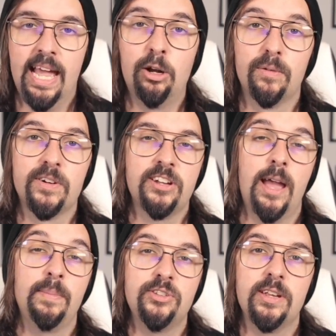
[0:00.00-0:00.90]
And over
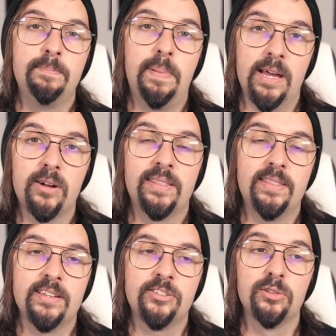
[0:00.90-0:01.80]
time, as you get better at
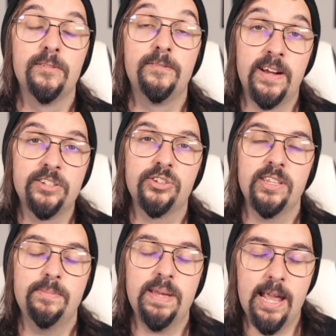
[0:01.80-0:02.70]
this, you'll
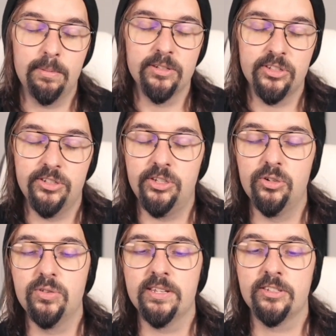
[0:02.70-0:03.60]
eventually be able to
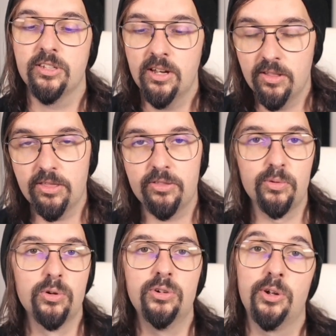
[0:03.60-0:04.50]
do this
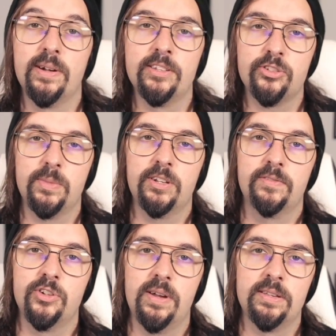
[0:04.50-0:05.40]
through your instrument of
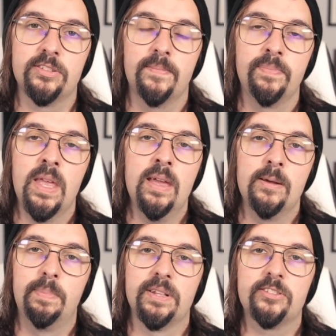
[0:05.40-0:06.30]
choice. But